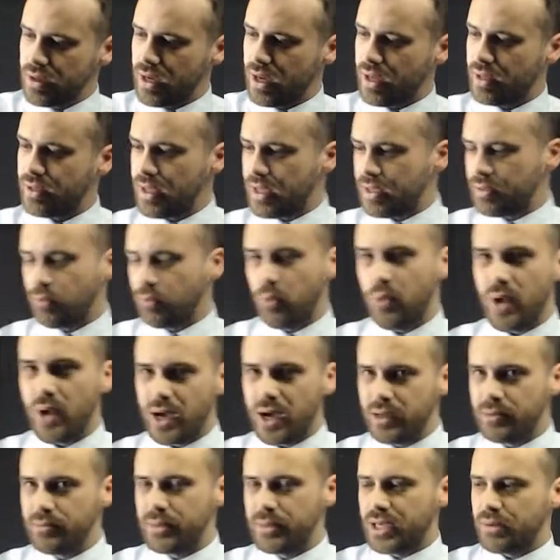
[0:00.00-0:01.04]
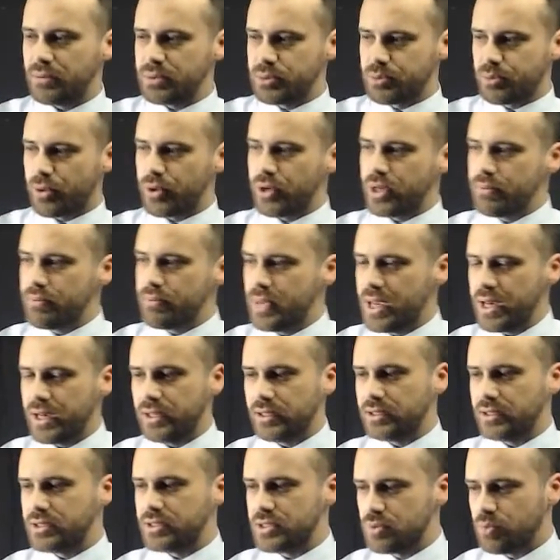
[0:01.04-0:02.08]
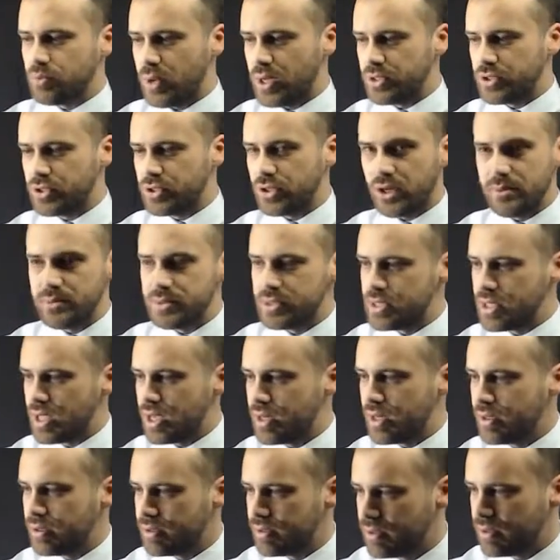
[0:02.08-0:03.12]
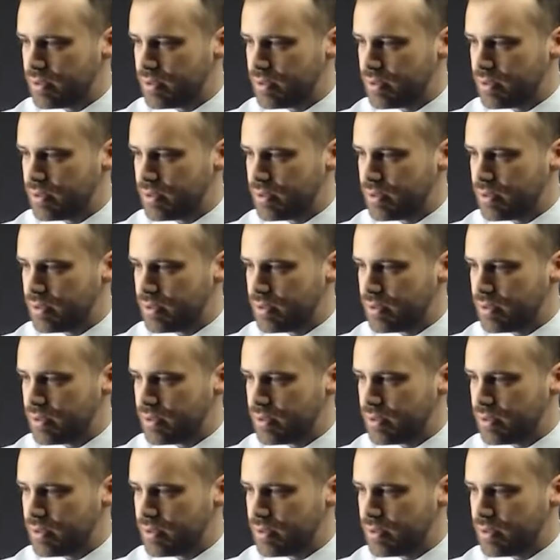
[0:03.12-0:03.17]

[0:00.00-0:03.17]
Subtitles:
And that 1 becomes pretty meaningless. It's 1 times z.